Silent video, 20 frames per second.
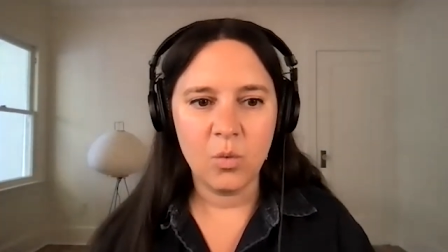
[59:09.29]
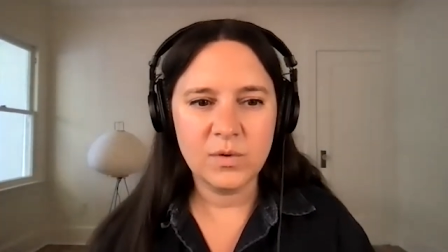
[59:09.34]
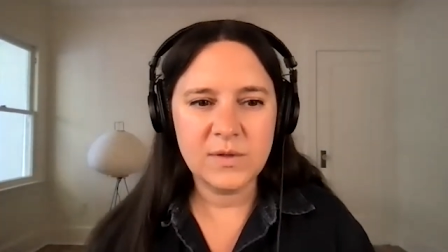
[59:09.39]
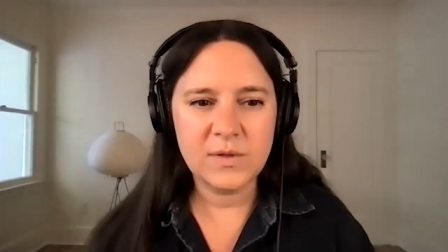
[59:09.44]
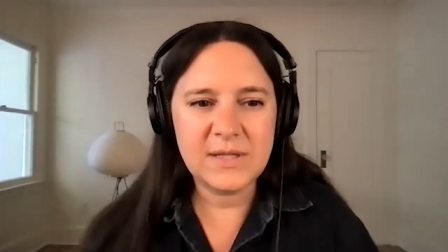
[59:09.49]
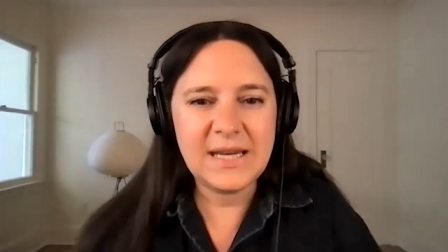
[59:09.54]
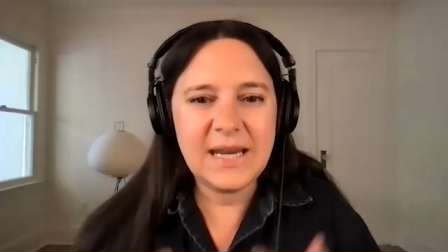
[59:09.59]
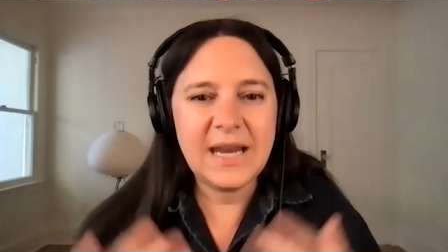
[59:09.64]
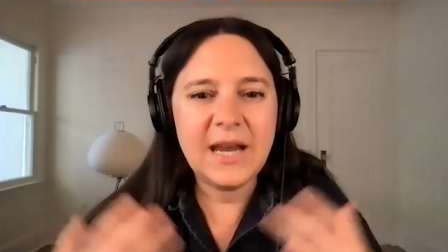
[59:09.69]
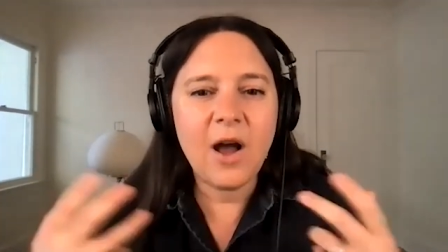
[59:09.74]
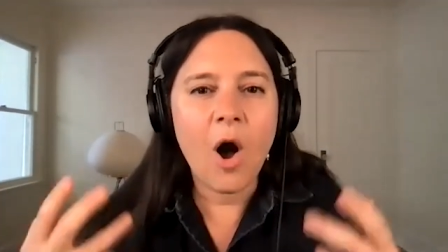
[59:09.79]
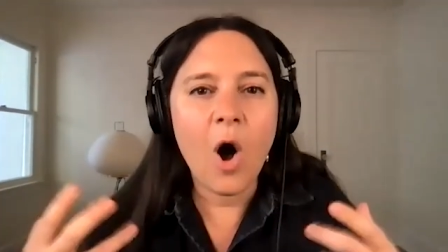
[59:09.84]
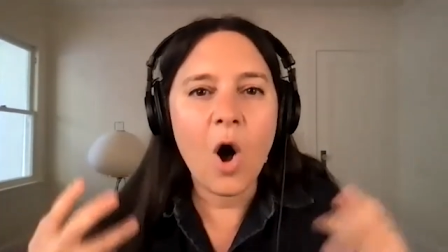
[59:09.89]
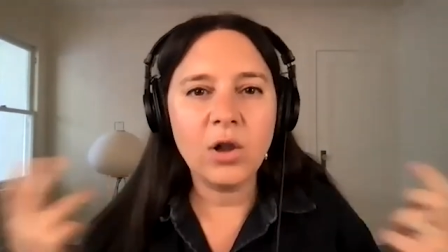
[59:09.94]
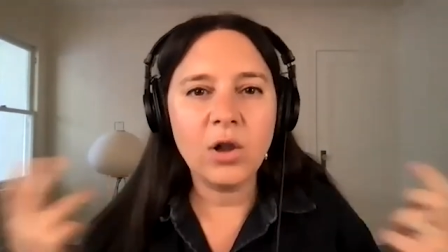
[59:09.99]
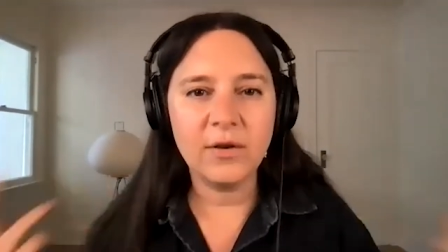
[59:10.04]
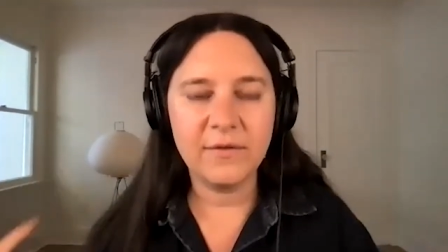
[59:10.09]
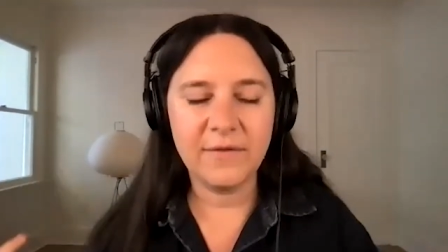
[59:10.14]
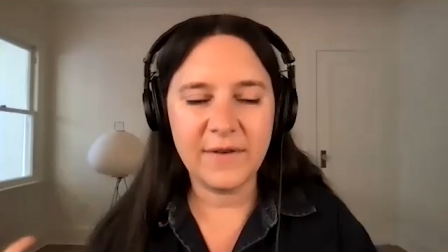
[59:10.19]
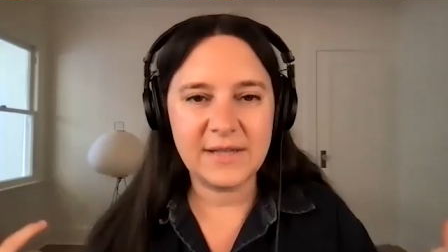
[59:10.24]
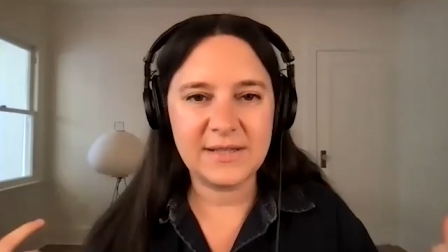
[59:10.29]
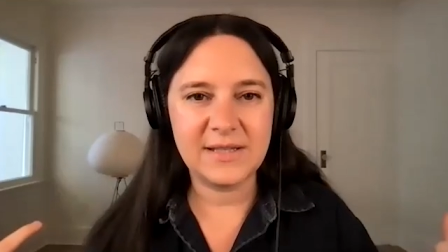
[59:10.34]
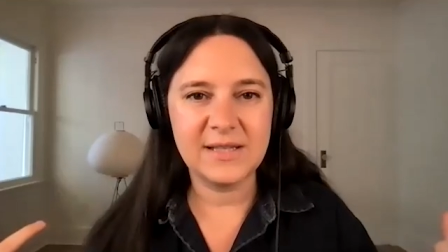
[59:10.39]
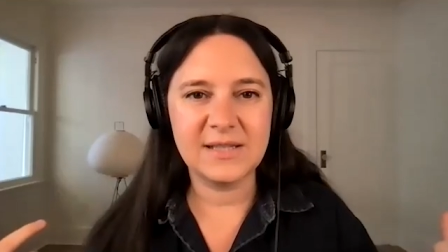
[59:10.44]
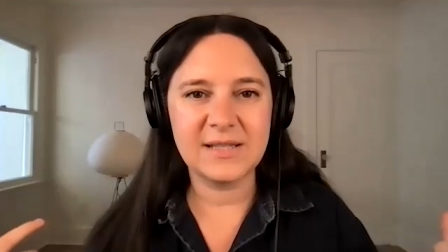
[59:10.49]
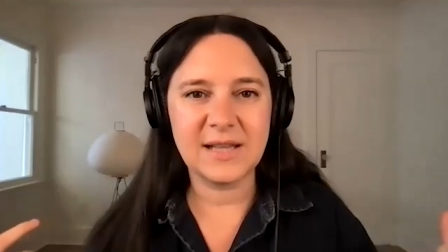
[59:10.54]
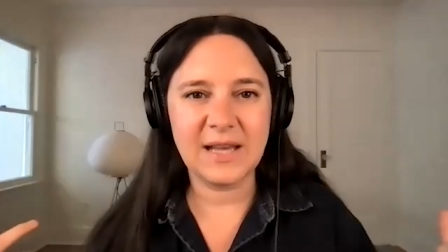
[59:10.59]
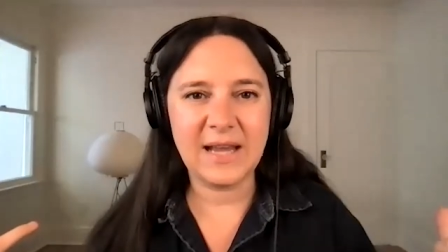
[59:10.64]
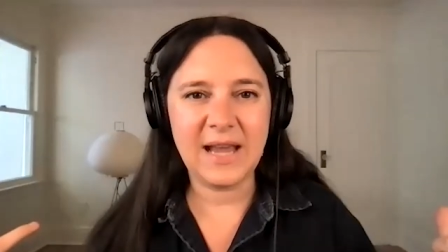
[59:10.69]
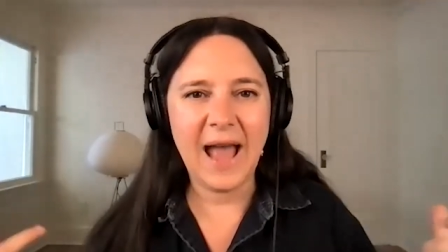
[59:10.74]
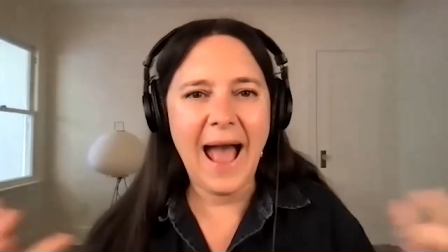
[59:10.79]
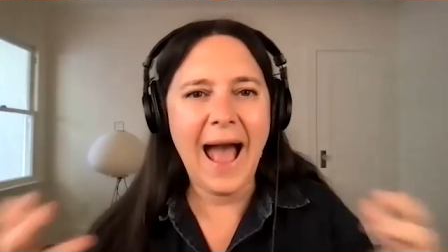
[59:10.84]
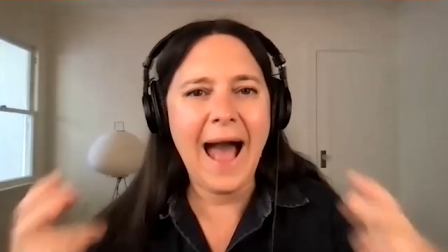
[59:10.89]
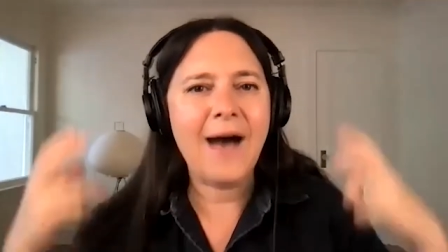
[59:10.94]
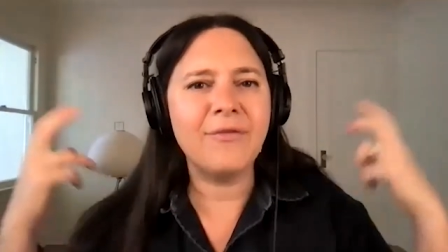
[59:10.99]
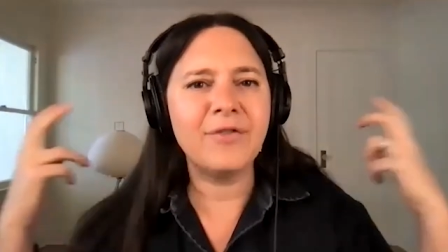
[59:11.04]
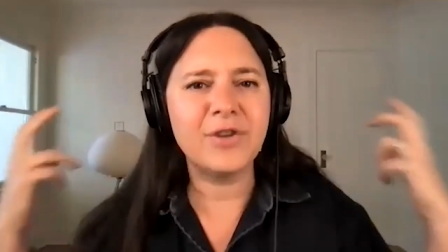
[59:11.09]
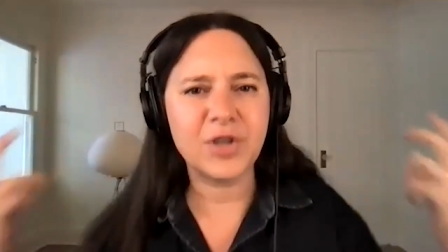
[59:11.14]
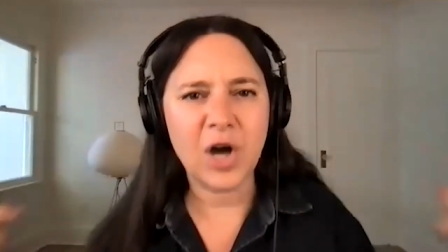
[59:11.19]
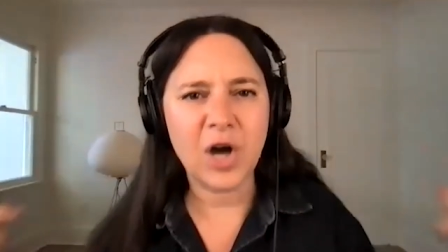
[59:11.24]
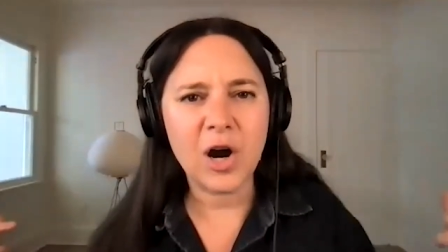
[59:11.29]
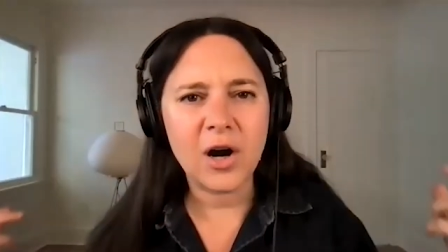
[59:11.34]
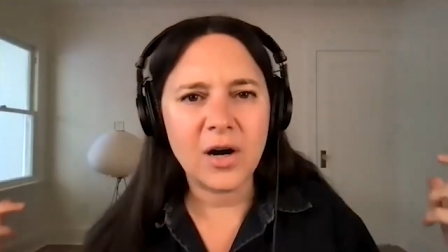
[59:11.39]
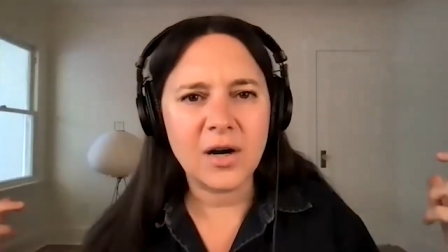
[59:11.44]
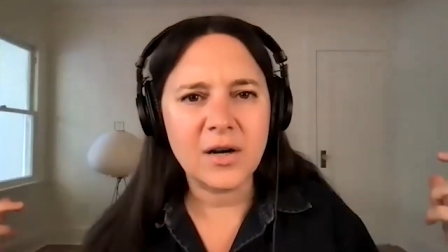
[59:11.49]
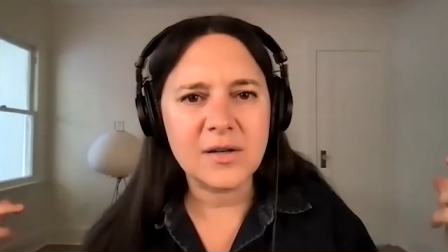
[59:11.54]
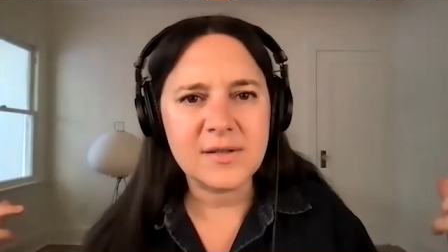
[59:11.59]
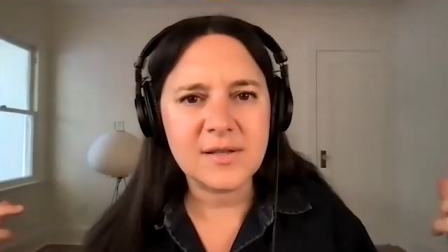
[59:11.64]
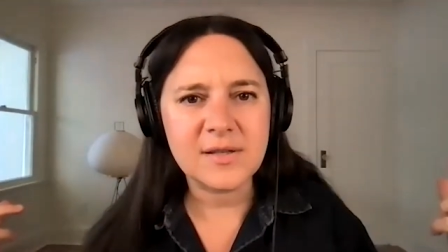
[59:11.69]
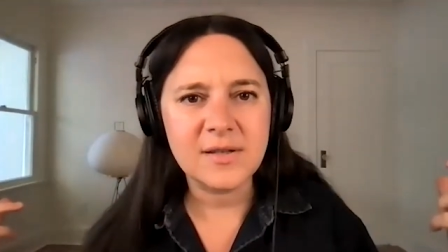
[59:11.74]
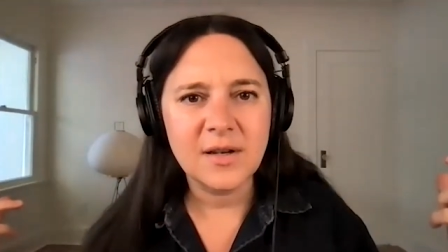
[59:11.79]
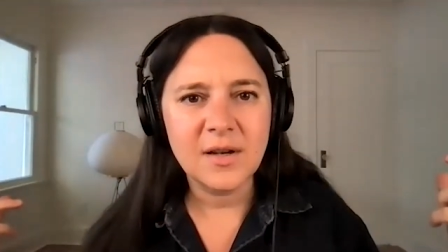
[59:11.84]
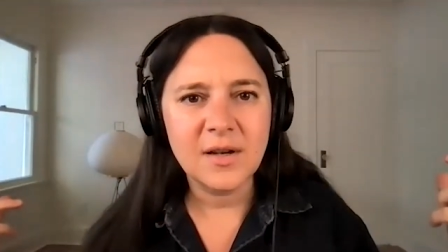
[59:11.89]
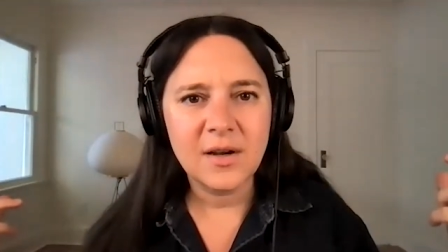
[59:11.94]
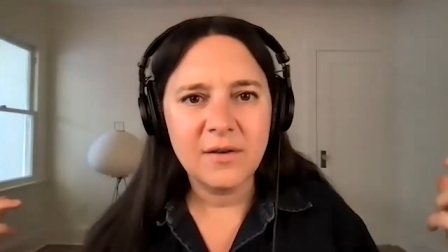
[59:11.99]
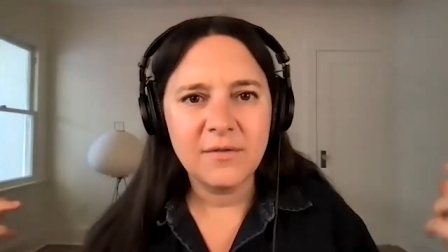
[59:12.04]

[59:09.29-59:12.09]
seeing all of us as like avatars